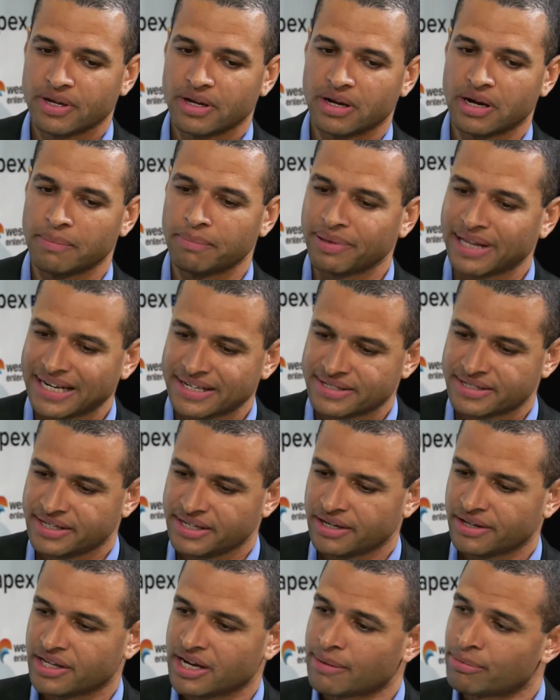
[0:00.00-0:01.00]

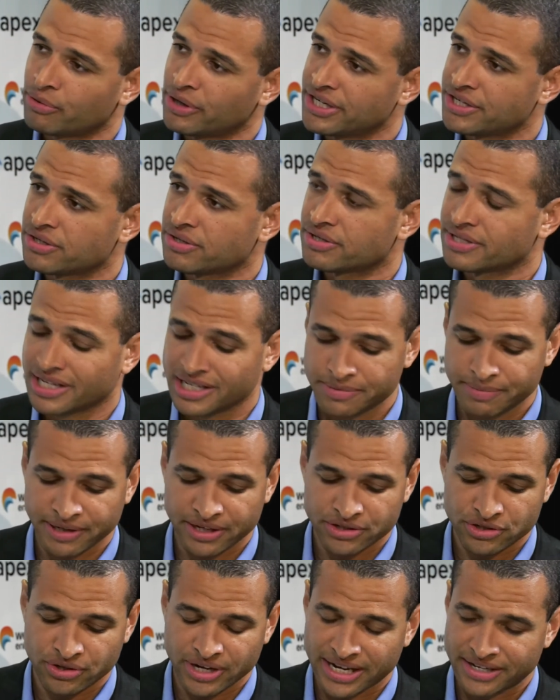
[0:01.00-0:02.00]
complexity on the operational side
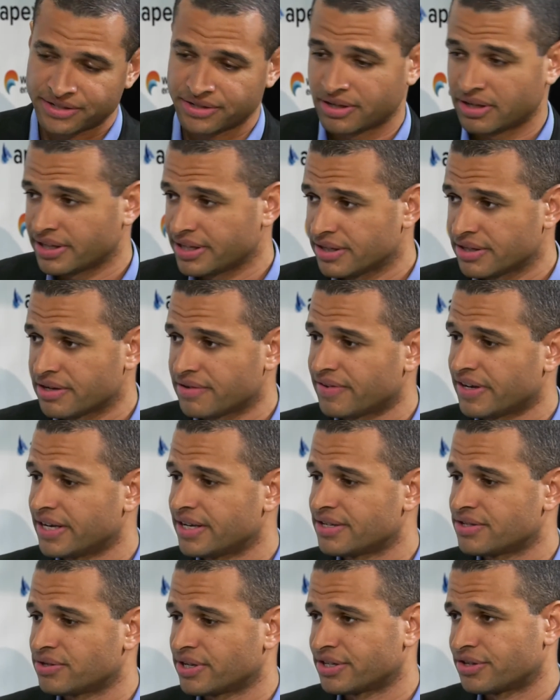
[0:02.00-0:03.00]
because you had to clean the
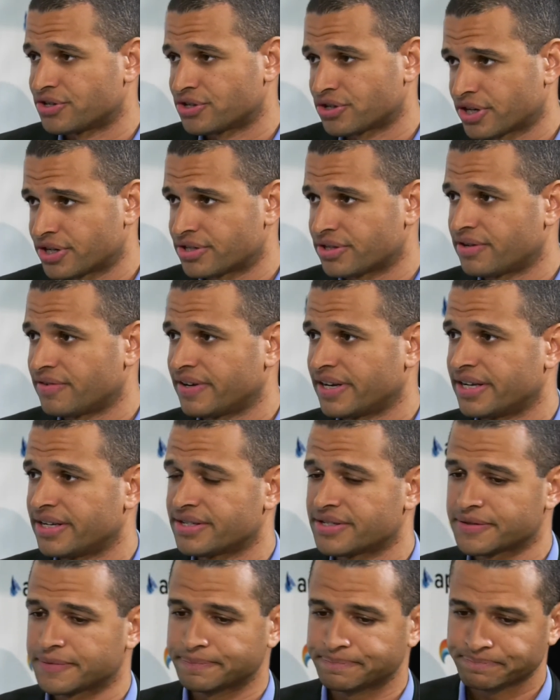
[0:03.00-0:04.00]
device, you had to charge the
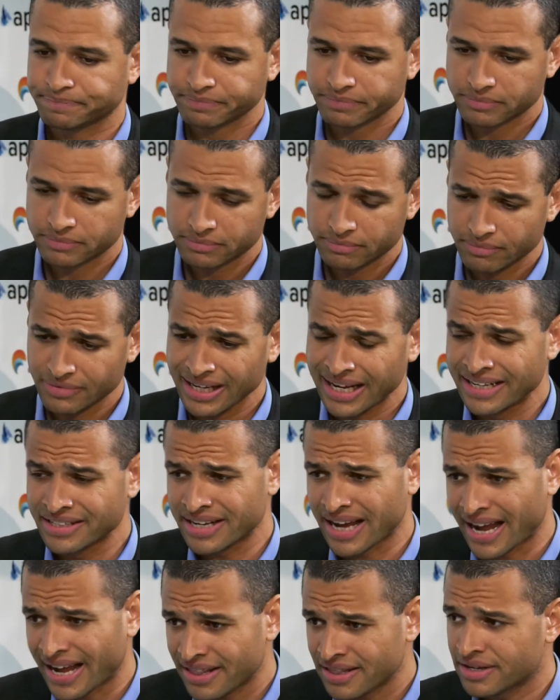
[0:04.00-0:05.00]
device, had to
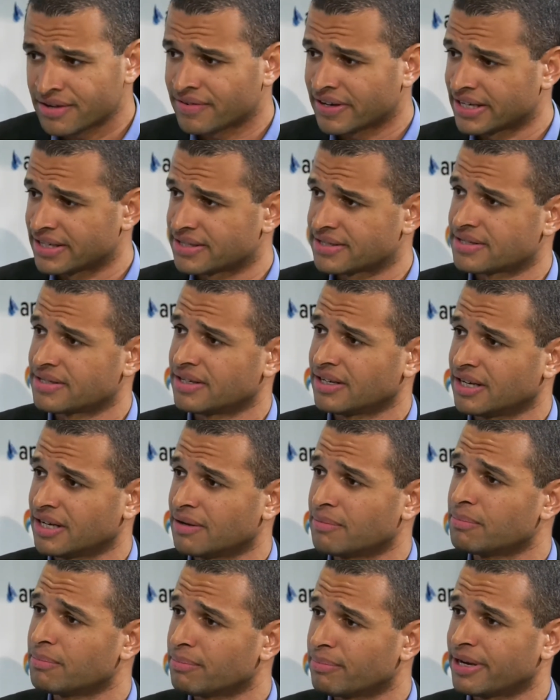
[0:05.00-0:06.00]
hand the device
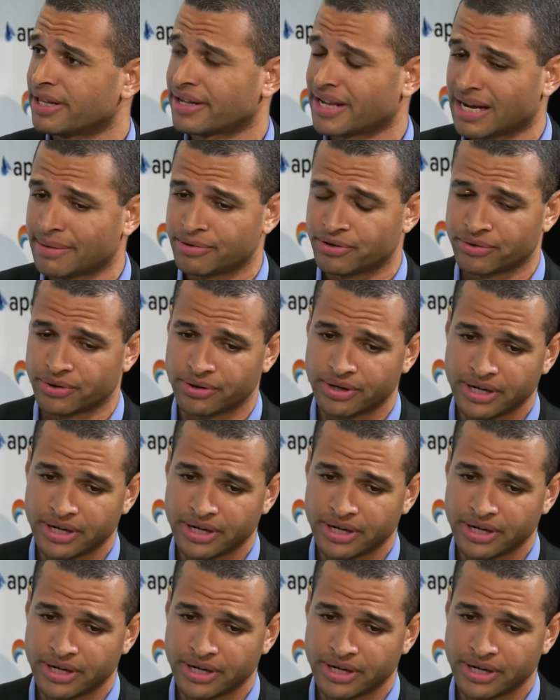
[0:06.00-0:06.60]
by the cabin crew.